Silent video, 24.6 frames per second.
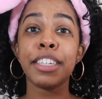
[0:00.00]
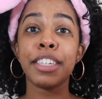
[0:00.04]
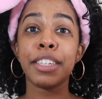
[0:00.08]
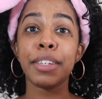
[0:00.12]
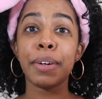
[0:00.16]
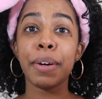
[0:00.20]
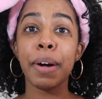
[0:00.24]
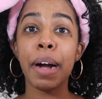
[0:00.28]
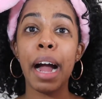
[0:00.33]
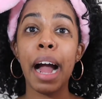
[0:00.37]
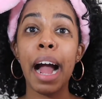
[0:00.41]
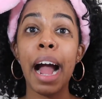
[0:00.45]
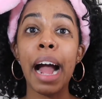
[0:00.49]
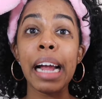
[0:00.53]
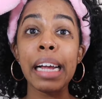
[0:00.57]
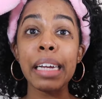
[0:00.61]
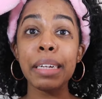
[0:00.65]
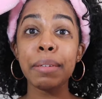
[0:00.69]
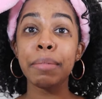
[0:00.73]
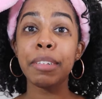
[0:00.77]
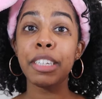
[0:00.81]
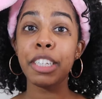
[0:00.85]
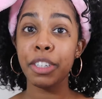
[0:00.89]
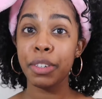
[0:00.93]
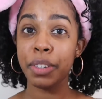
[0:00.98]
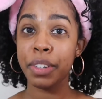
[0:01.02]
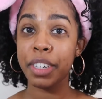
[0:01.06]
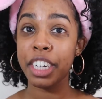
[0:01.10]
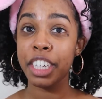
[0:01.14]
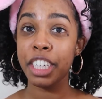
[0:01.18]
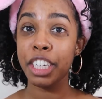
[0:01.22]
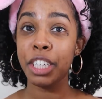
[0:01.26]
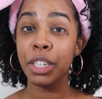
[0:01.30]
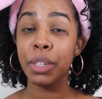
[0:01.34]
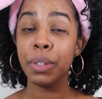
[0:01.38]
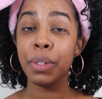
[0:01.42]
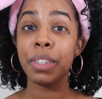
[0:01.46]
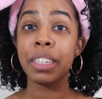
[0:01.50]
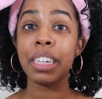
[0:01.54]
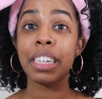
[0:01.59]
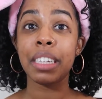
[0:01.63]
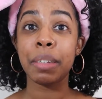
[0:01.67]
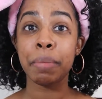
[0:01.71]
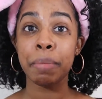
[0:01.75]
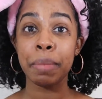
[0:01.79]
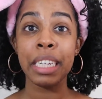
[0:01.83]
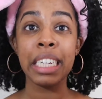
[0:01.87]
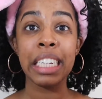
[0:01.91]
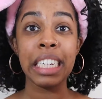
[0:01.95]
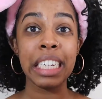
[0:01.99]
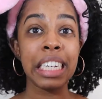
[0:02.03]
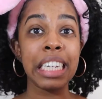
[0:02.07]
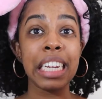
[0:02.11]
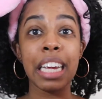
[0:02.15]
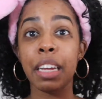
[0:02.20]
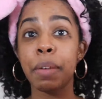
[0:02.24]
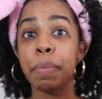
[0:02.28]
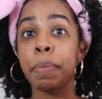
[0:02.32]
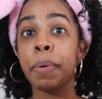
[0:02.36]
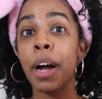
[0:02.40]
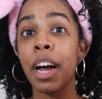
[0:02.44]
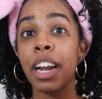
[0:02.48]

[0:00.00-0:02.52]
So I am still going to use as many NYX